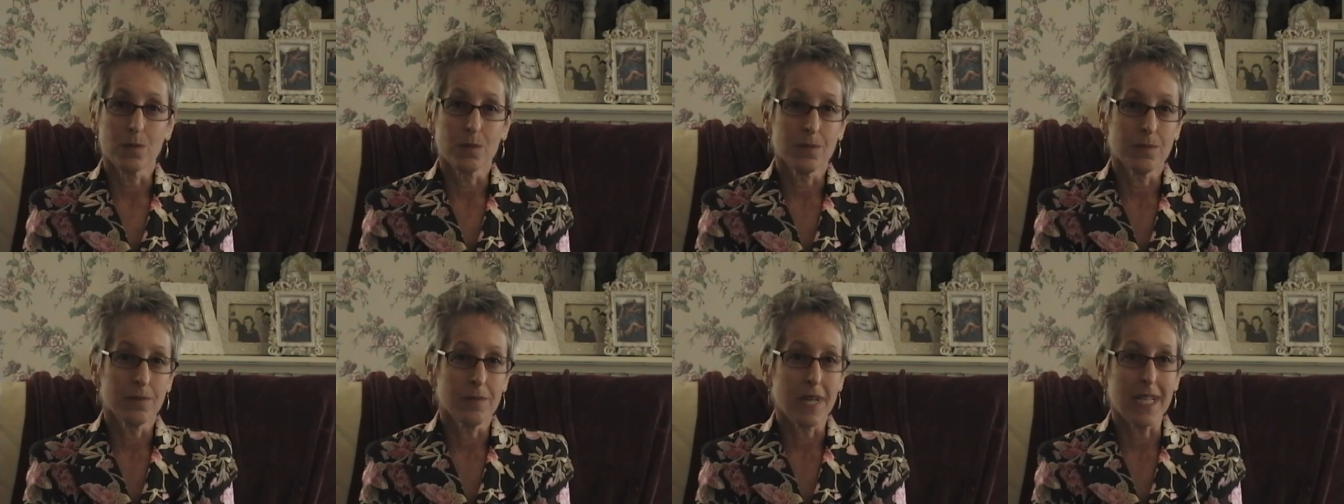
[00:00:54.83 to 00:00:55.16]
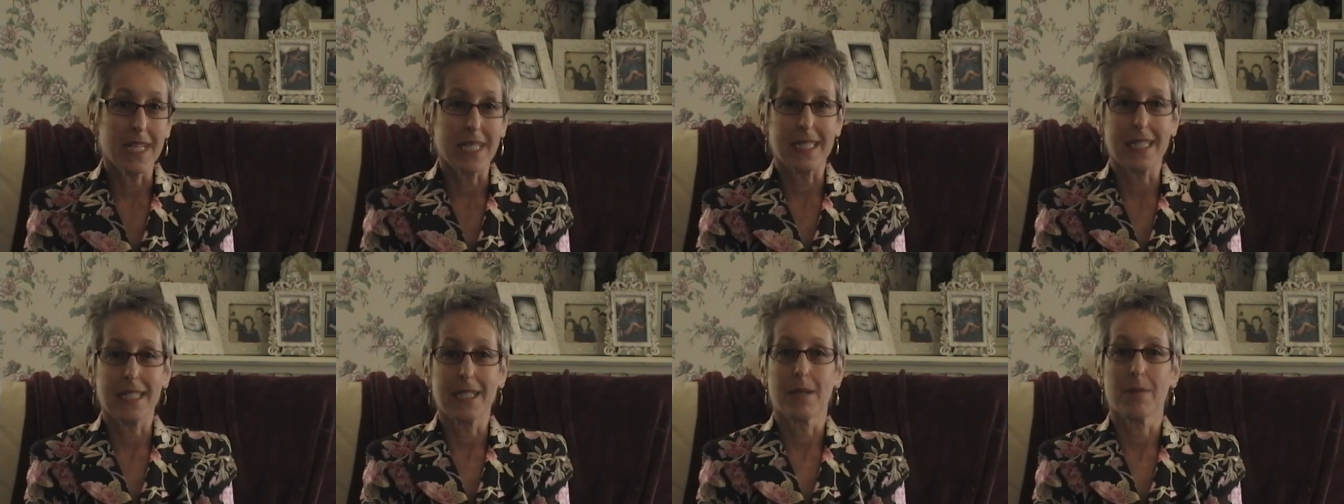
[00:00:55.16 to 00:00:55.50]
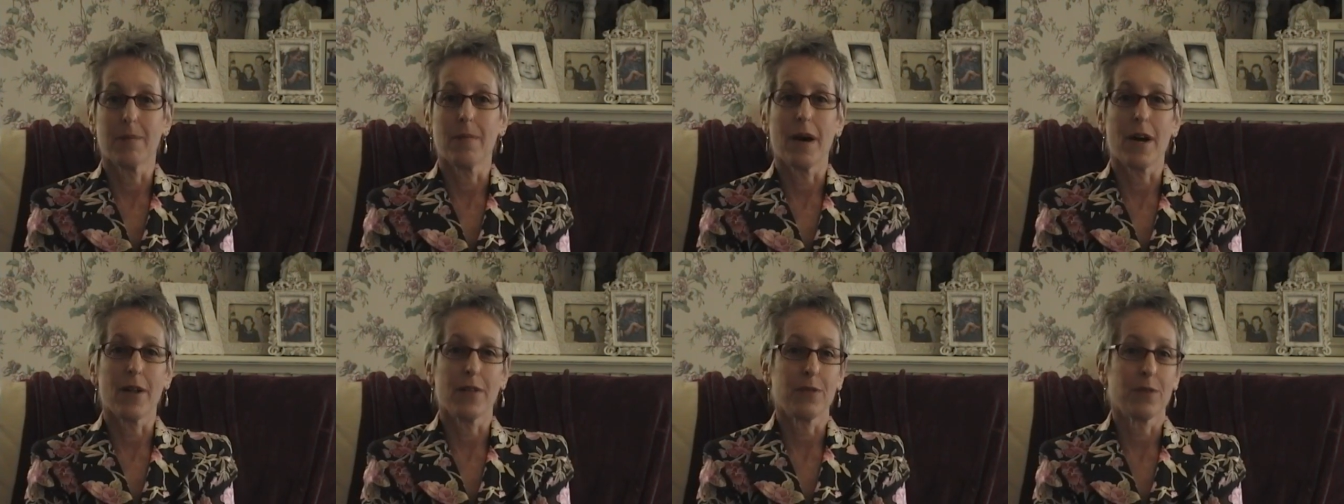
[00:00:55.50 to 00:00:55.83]
make it to the
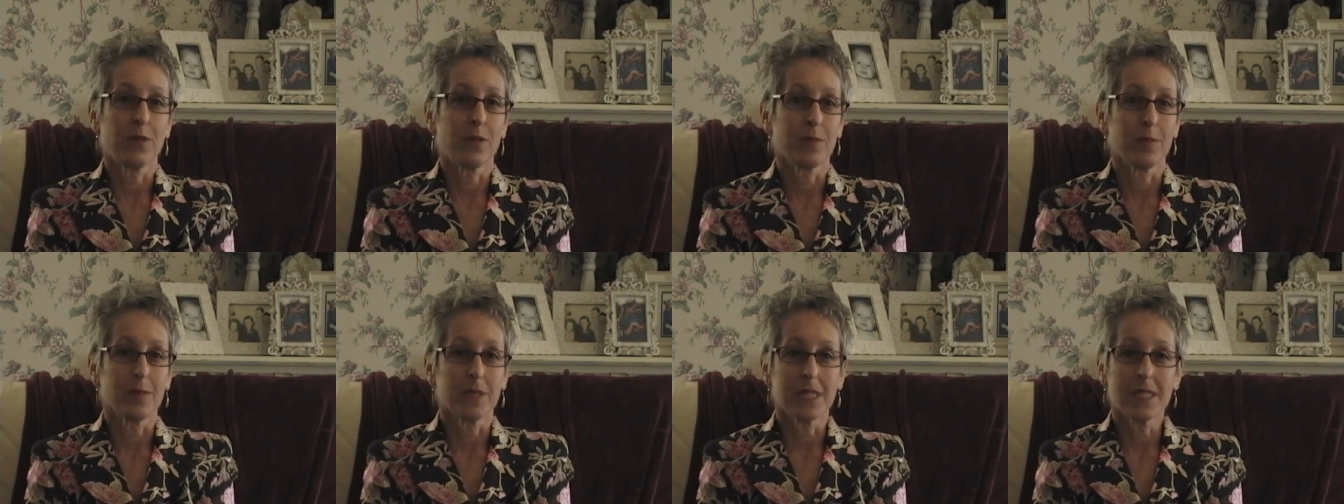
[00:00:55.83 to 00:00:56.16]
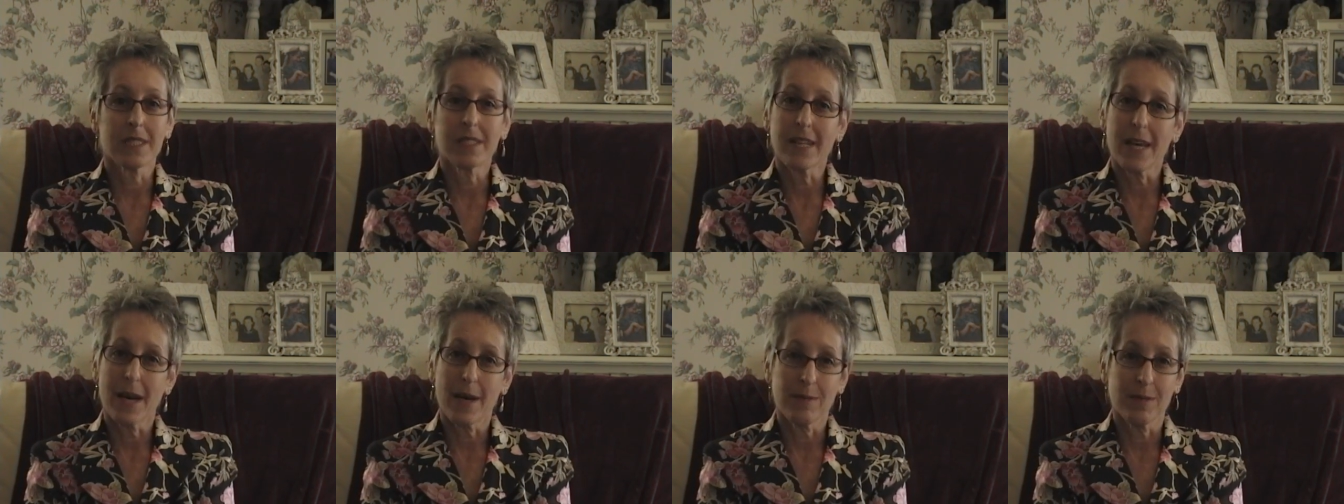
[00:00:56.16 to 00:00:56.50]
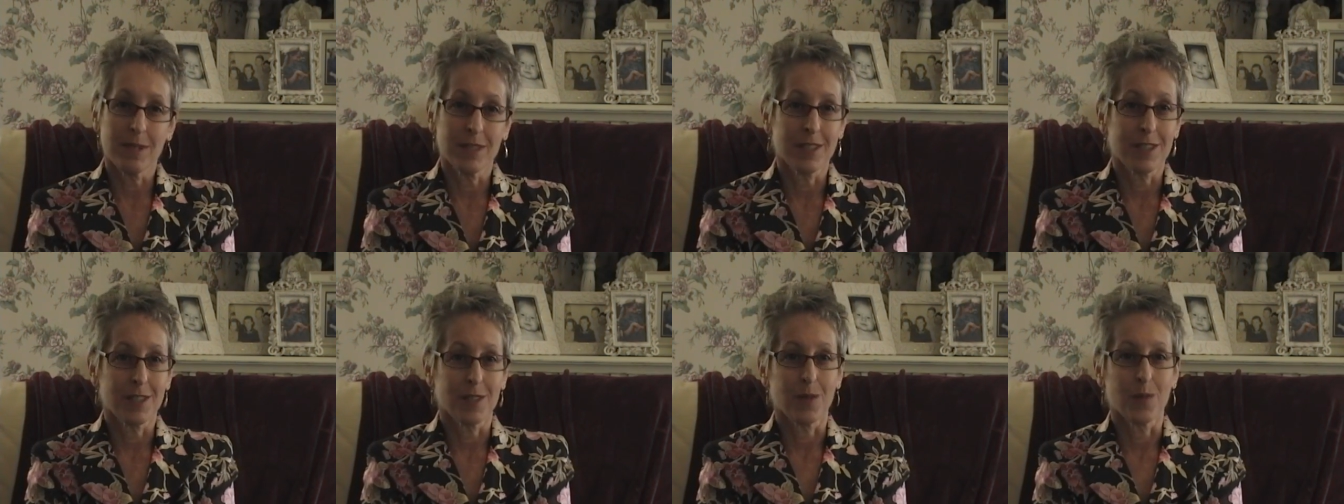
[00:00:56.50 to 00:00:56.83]
bathroom and slammed
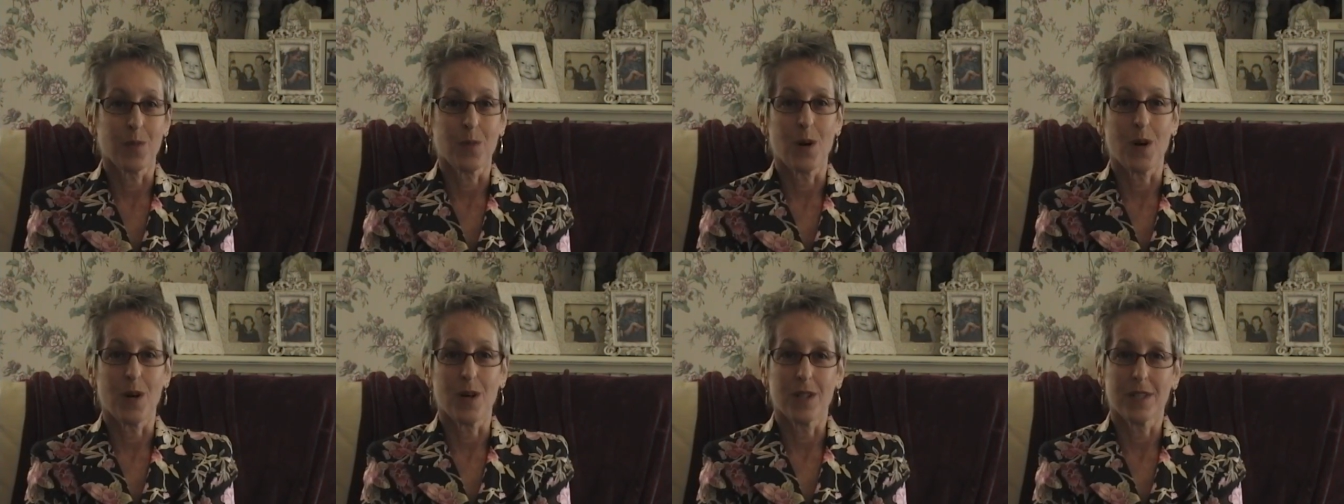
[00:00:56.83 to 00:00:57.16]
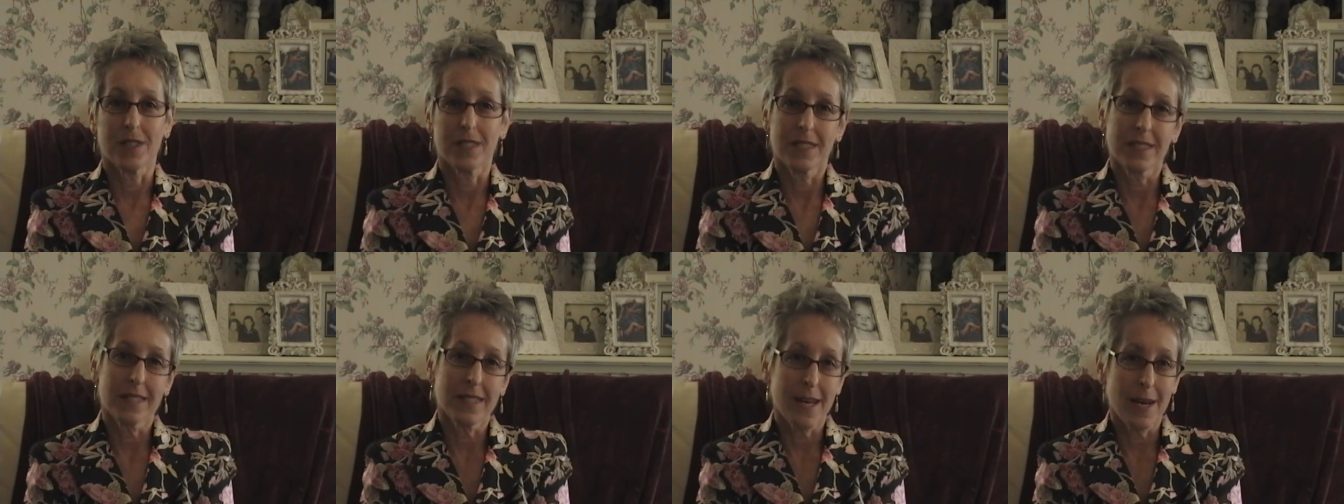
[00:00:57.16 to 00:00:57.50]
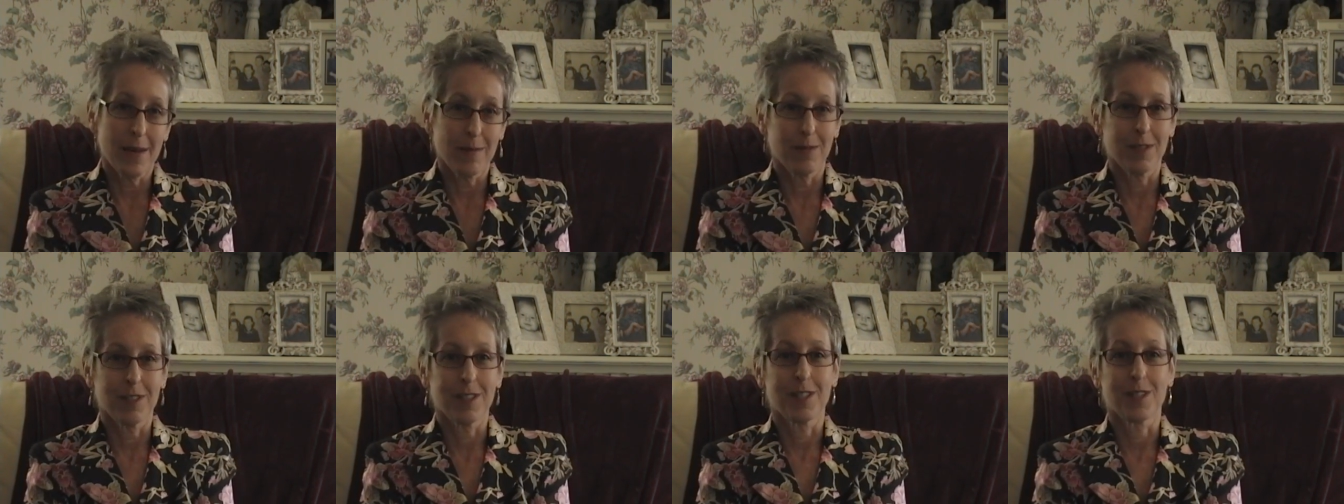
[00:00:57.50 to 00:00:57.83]
into the wall and
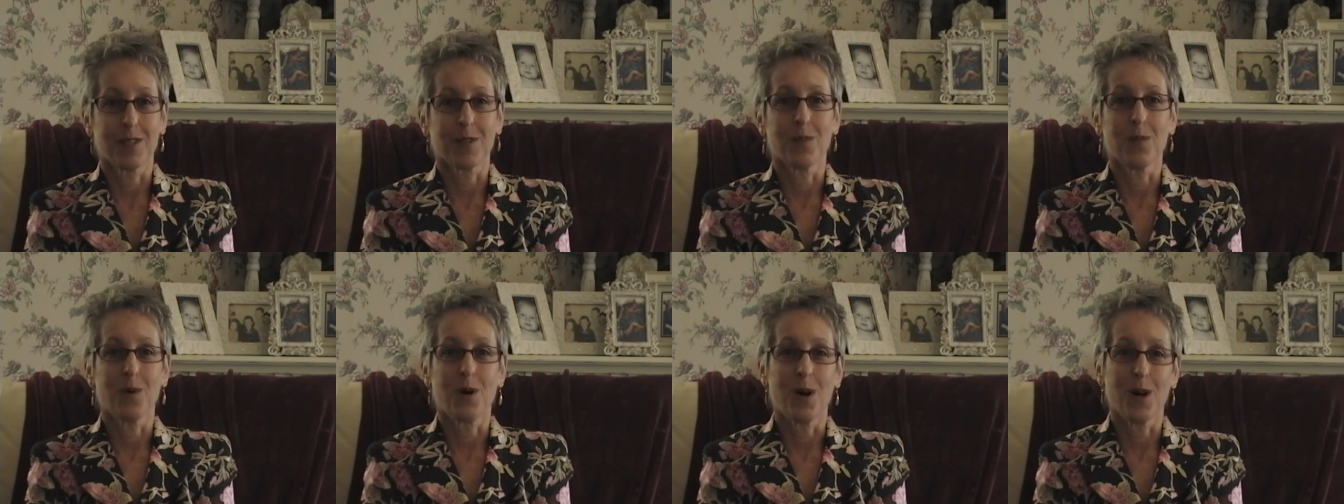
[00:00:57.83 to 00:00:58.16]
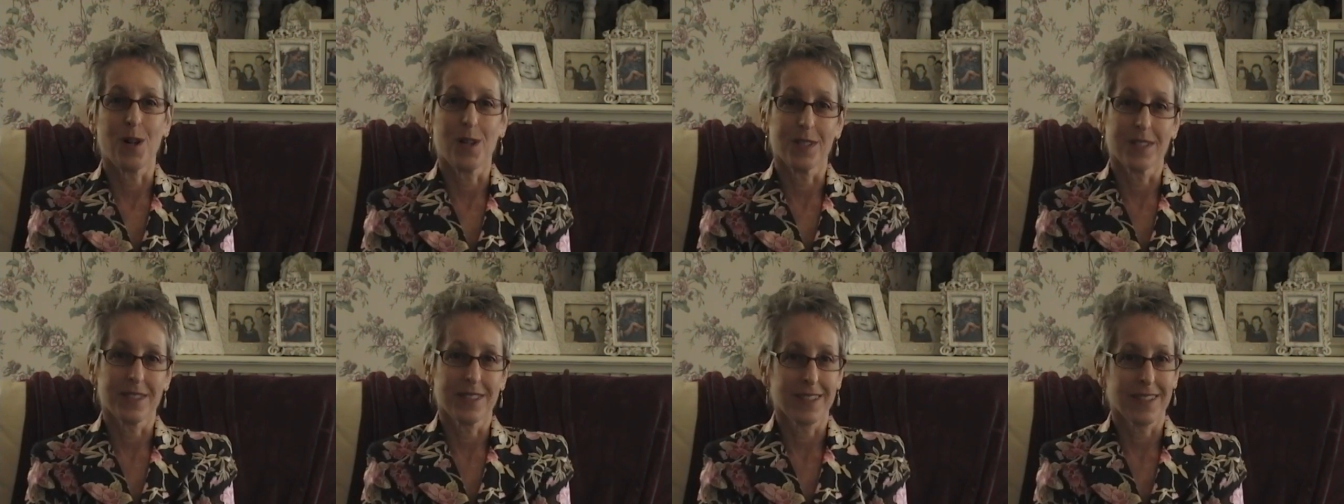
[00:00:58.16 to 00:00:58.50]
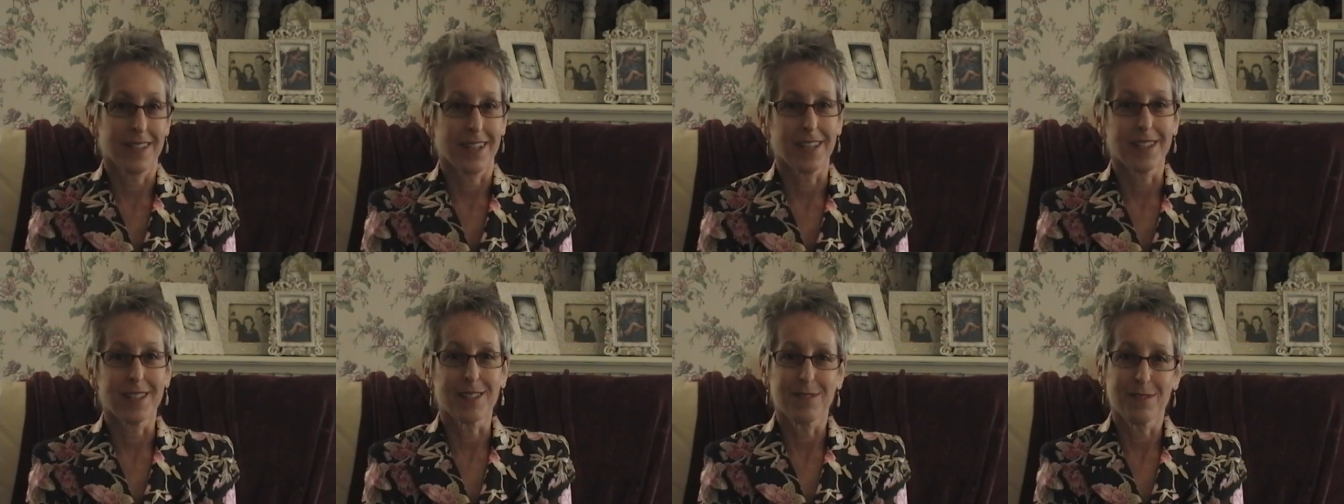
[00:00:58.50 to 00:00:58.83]
slammed into the wall until
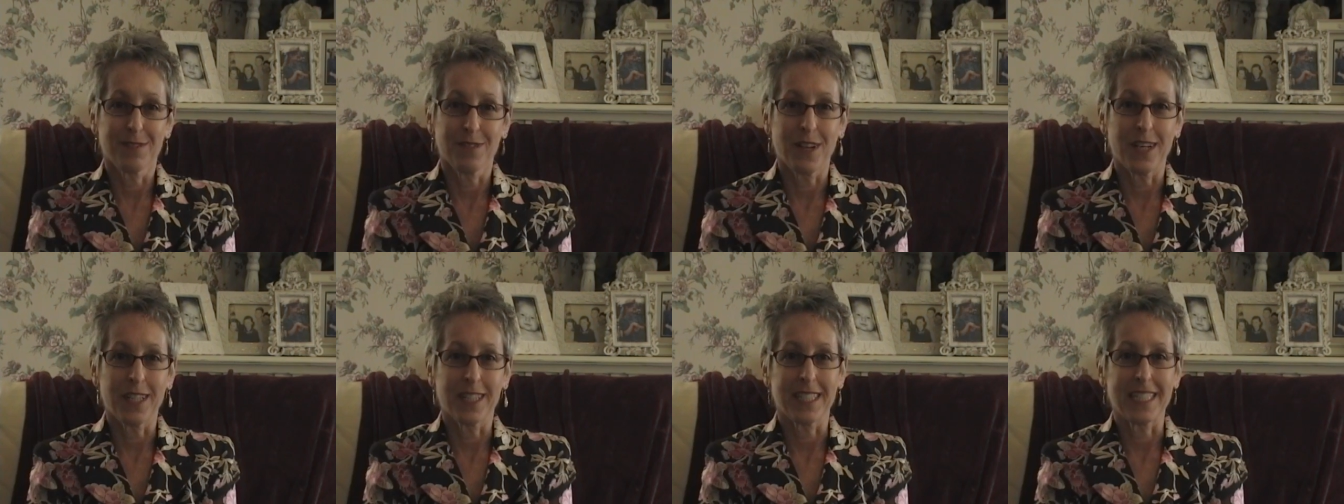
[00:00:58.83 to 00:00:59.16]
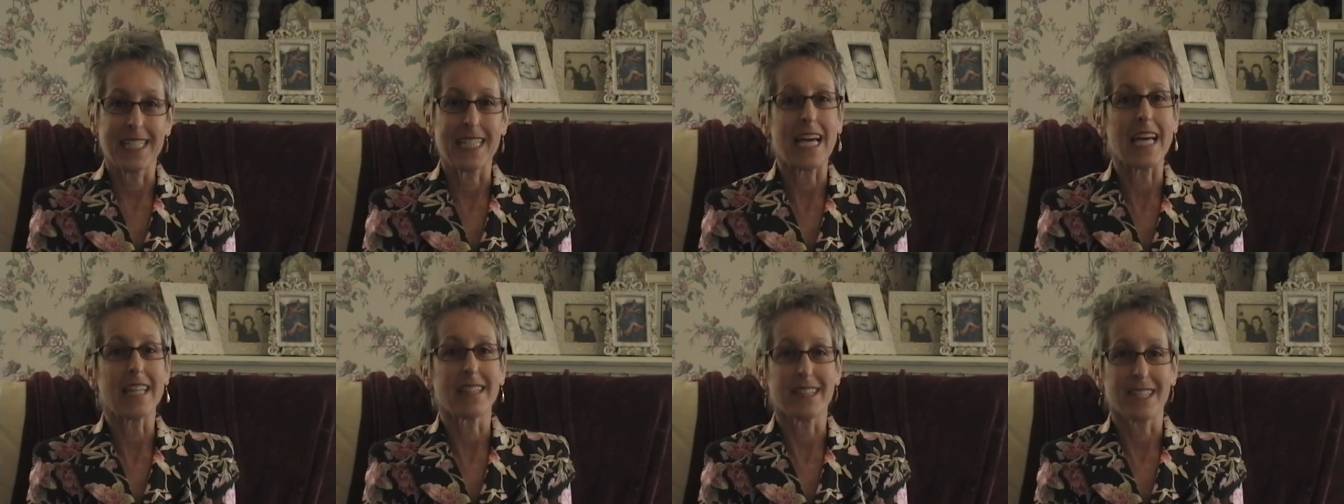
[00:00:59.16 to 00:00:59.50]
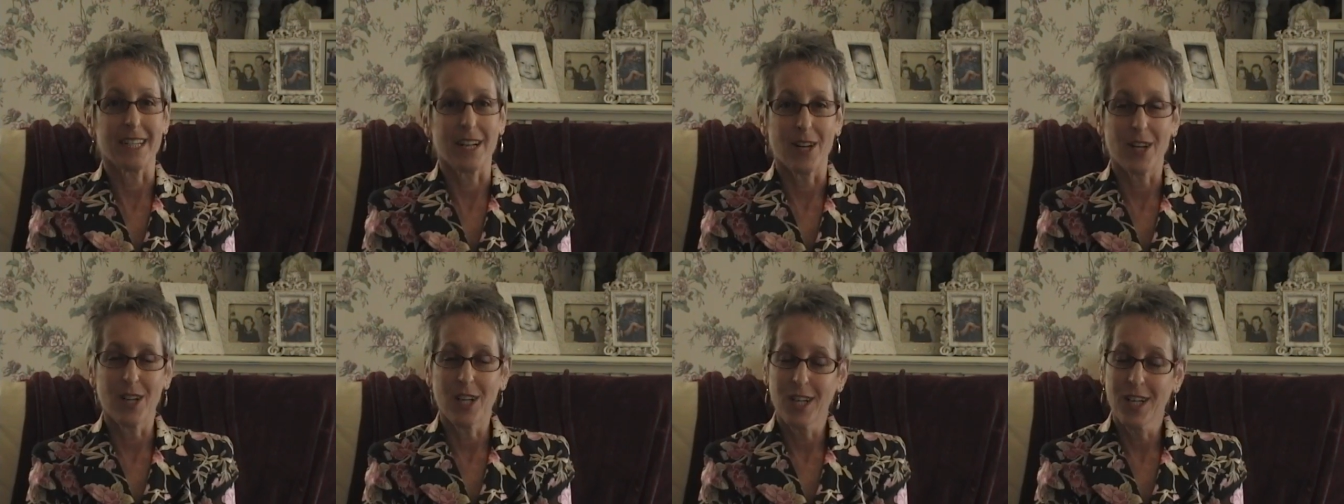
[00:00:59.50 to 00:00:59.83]
I could finally get
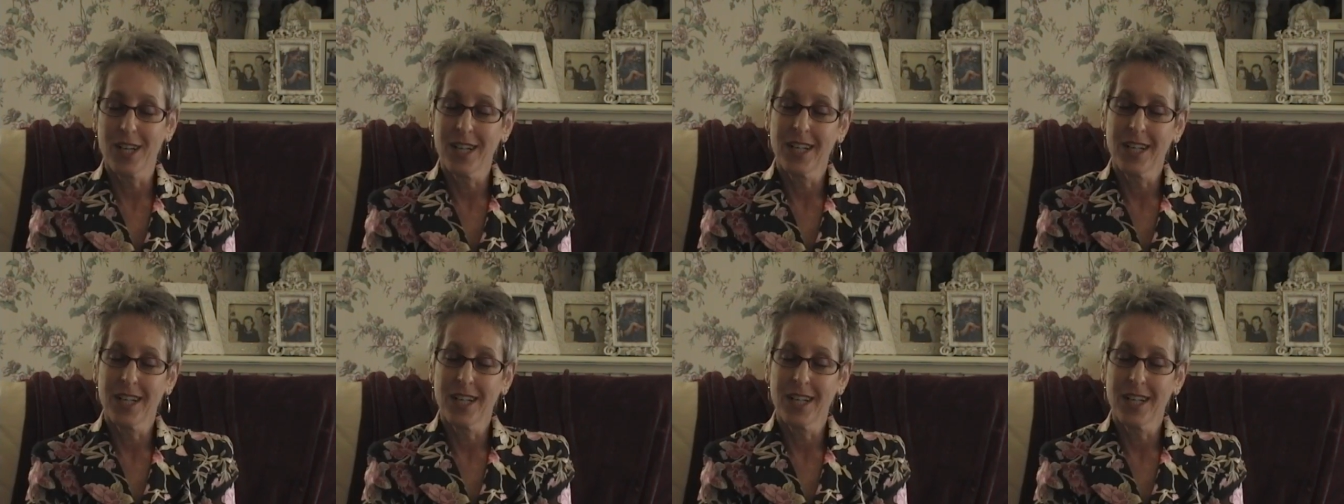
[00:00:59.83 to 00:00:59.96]
there.